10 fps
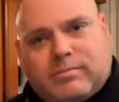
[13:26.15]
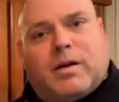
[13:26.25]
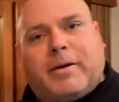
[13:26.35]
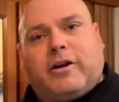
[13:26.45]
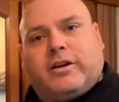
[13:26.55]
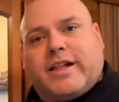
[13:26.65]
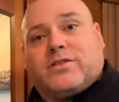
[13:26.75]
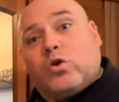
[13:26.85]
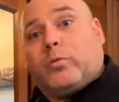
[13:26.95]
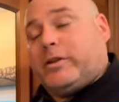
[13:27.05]
Apparently
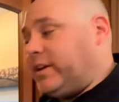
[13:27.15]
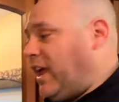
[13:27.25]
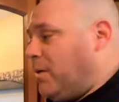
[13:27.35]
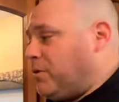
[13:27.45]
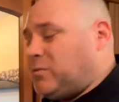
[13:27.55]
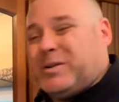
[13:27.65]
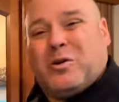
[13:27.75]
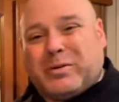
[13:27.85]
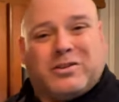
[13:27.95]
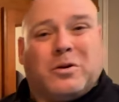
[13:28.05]
that's normal in campers, but
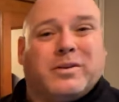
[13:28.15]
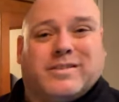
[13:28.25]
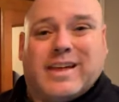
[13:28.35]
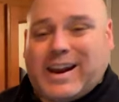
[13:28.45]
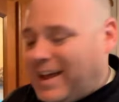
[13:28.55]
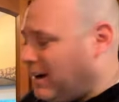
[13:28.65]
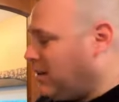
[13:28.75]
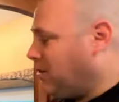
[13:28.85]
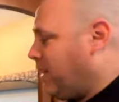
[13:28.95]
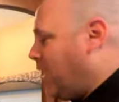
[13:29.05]
nobody told us that. I had to
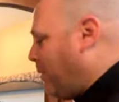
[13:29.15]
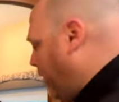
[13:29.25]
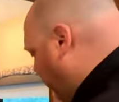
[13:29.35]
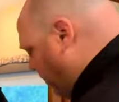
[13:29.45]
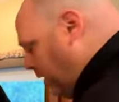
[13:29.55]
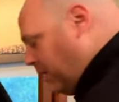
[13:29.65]
learn that on my own.